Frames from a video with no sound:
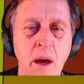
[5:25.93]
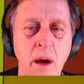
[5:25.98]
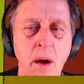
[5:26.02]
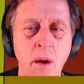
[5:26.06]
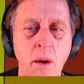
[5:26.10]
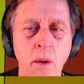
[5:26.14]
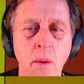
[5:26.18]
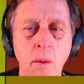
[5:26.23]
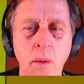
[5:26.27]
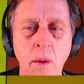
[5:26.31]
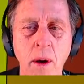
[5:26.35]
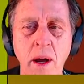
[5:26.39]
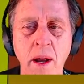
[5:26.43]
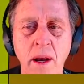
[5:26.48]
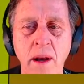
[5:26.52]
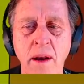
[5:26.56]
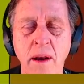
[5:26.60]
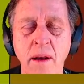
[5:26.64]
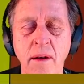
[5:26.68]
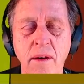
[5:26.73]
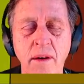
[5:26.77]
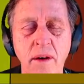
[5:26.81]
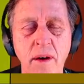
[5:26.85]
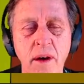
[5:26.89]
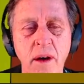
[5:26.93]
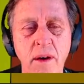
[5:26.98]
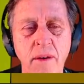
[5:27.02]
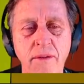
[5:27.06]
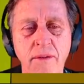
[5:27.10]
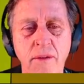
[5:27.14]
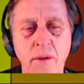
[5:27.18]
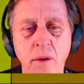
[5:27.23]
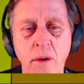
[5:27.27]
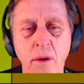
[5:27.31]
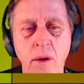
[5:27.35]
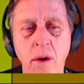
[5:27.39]
win
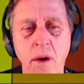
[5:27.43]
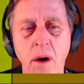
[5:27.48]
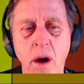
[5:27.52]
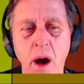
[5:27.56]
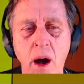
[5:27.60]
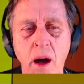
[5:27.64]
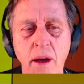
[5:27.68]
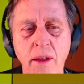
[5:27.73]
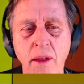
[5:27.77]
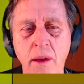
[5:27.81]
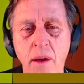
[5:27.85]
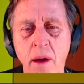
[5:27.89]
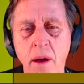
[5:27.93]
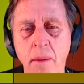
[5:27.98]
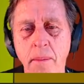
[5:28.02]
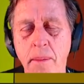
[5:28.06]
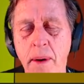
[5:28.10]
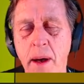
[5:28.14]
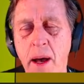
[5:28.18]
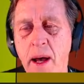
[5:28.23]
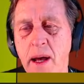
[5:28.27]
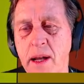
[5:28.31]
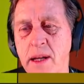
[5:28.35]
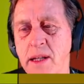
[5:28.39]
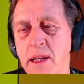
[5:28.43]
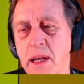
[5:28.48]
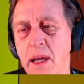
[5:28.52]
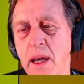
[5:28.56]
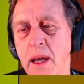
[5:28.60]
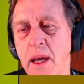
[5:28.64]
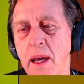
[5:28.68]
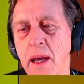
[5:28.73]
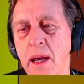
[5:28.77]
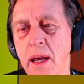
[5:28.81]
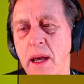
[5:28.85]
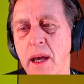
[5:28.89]
for either party.
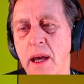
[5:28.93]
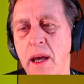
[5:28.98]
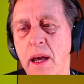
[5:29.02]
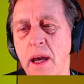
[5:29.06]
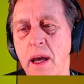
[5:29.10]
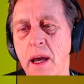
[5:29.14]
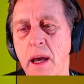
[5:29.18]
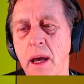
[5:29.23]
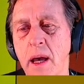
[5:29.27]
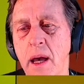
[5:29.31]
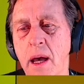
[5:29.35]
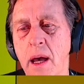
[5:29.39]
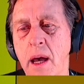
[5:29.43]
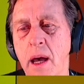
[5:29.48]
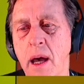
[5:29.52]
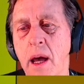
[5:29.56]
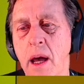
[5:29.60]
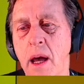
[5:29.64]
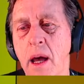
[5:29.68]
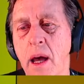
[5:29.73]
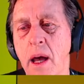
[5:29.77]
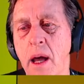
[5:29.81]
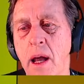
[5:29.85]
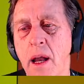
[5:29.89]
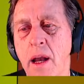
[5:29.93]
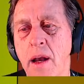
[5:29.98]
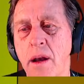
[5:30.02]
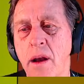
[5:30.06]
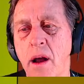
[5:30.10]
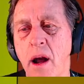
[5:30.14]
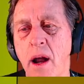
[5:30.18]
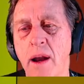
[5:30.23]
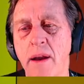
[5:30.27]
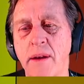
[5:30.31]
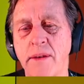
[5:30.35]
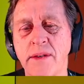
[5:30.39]

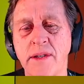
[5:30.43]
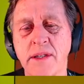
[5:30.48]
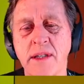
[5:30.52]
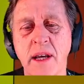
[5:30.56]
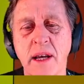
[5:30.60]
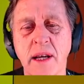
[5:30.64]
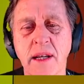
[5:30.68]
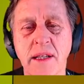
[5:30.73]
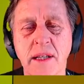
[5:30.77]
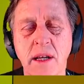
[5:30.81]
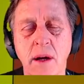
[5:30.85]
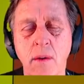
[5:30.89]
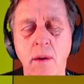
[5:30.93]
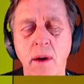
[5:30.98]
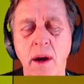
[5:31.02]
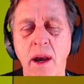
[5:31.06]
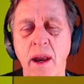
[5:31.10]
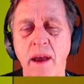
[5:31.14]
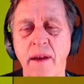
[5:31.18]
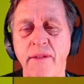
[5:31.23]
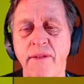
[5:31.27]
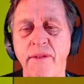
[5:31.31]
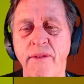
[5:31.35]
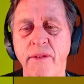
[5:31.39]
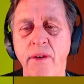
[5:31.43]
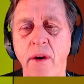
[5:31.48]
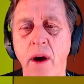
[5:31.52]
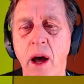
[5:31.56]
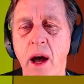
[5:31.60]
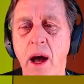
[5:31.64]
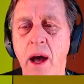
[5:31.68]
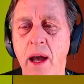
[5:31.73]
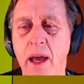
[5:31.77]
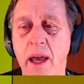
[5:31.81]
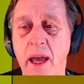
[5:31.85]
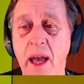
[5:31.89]
Knight F6, Queen F,
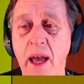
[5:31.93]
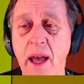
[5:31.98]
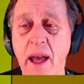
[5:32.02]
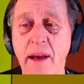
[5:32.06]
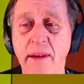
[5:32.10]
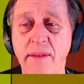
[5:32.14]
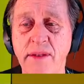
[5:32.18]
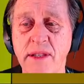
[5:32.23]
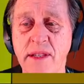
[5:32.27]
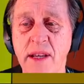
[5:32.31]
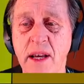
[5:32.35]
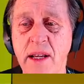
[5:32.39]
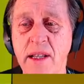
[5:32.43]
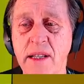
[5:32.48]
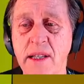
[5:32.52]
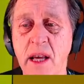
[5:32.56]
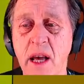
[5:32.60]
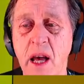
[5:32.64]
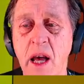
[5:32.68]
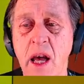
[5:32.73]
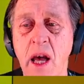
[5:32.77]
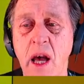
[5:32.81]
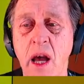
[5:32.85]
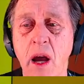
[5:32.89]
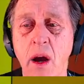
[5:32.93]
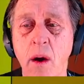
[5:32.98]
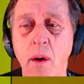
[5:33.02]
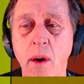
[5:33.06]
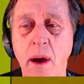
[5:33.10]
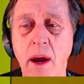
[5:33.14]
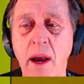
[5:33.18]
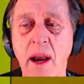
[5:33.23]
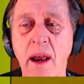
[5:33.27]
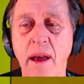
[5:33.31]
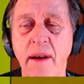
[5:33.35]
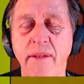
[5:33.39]
King F6, Queen
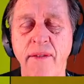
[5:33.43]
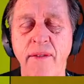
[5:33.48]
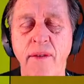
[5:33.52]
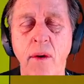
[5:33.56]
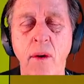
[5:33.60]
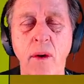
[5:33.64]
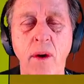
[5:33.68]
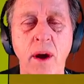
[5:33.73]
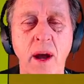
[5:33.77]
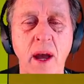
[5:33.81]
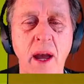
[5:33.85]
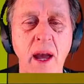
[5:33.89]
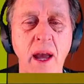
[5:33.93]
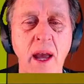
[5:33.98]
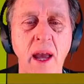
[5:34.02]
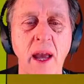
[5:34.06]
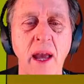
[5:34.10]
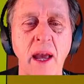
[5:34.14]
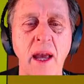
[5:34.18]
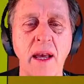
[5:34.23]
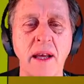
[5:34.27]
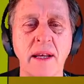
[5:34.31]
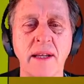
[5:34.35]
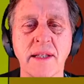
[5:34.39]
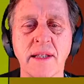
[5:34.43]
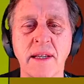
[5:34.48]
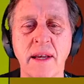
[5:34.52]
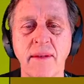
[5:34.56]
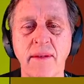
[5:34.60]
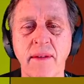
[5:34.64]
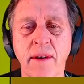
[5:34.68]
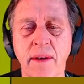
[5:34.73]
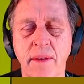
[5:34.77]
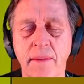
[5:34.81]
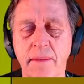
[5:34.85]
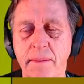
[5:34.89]
F4, King
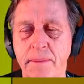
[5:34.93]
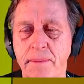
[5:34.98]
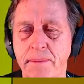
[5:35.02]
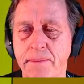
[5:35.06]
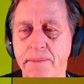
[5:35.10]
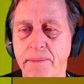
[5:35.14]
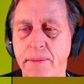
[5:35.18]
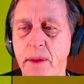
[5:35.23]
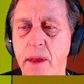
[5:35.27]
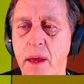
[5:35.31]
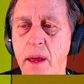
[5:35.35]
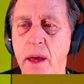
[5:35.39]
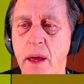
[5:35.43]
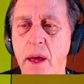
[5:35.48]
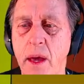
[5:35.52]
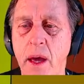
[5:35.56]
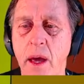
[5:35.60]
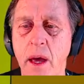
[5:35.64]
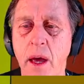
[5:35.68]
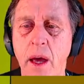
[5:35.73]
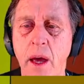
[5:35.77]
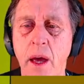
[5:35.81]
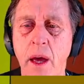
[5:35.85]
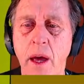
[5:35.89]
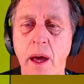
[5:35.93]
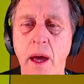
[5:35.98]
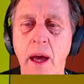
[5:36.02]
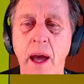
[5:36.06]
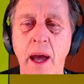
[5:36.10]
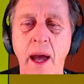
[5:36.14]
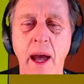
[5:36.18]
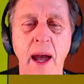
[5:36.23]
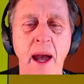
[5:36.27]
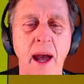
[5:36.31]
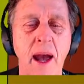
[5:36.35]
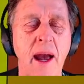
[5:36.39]
E7.
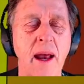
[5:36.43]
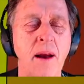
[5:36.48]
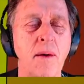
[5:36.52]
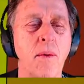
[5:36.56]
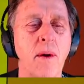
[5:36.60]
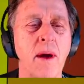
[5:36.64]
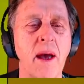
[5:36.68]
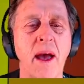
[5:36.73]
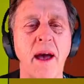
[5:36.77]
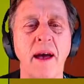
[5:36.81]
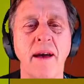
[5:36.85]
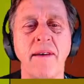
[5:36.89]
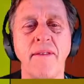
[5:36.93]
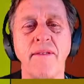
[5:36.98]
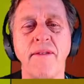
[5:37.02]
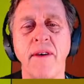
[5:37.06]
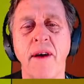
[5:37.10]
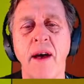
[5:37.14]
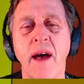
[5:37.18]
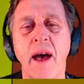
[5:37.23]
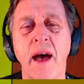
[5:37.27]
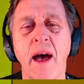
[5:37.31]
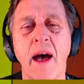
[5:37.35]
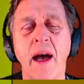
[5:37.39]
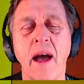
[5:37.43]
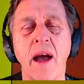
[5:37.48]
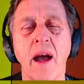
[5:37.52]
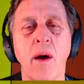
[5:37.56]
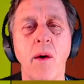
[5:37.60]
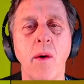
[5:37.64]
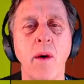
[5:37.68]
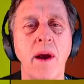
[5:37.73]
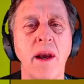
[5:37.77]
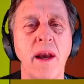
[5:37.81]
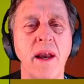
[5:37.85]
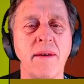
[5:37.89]
And we have
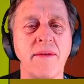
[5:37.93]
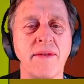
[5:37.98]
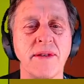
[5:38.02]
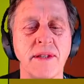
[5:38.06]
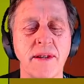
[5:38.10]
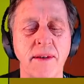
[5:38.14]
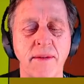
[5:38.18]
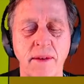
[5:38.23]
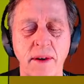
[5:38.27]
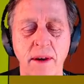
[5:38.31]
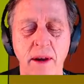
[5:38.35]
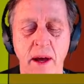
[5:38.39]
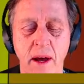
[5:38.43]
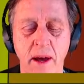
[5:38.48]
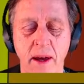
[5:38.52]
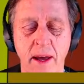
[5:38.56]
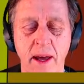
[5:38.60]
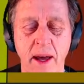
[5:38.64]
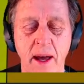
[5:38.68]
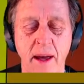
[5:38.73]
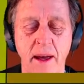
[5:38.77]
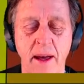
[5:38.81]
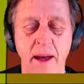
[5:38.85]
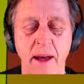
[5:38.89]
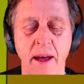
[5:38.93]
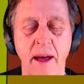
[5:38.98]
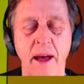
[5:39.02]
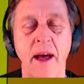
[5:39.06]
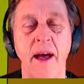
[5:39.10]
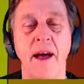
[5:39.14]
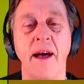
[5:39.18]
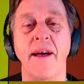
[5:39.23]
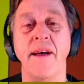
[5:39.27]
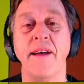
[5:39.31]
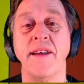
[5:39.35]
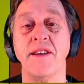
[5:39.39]
Queen F7. Okay,
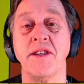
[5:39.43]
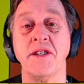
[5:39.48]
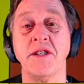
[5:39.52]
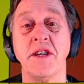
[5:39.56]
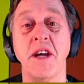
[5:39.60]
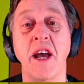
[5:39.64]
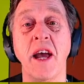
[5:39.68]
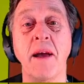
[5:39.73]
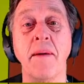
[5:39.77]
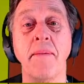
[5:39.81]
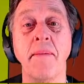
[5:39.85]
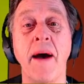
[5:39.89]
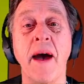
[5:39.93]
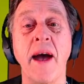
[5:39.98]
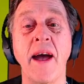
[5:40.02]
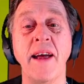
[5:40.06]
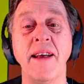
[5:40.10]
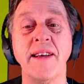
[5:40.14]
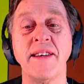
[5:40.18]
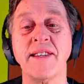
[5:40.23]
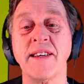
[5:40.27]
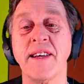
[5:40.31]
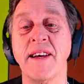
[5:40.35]
checkmate.